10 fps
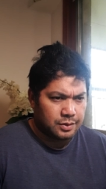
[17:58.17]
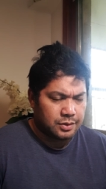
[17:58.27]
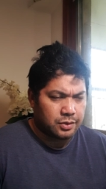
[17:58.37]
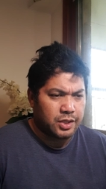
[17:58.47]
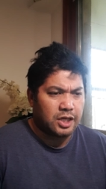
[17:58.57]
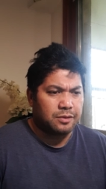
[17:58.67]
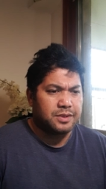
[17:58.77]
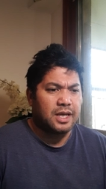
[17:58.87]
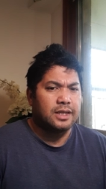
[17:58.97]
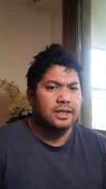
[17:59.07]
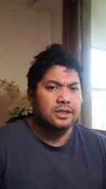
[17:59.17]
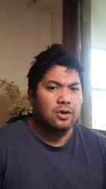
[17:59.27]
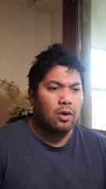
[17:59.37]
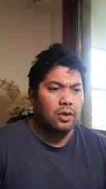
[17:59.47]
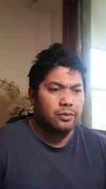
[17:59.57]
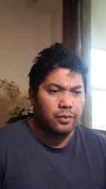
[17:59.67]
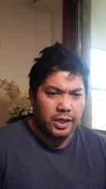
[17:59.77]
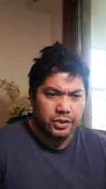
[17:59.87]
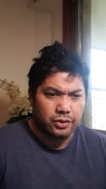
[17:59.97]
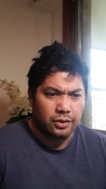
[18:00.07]
So Jacob sent and called
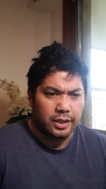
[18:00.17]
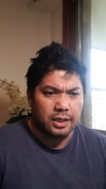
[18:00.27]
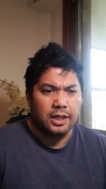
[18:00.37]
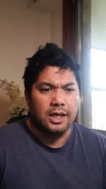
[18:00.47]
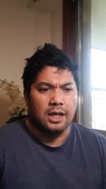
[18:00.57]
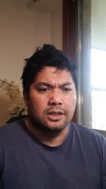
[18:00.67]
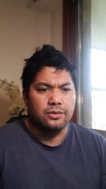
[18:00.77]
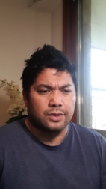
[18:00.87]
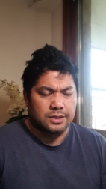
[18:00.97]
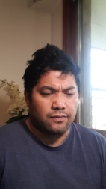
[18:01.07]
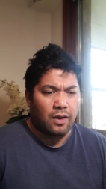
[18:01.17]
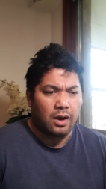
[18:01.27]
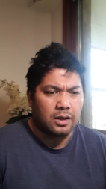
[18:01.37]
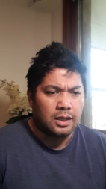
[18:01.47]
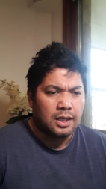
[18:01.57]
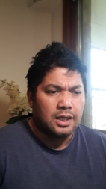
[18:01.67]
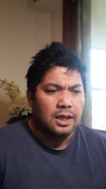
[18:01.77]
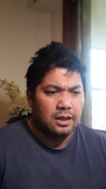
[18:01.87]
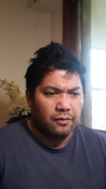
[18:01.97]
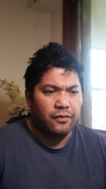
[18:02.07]
Rachel and Leah to his flock
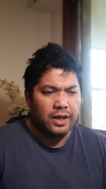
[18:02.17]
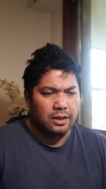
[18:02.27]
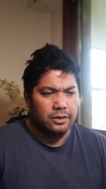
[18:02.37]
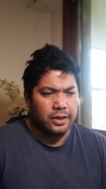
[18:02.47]
in the field,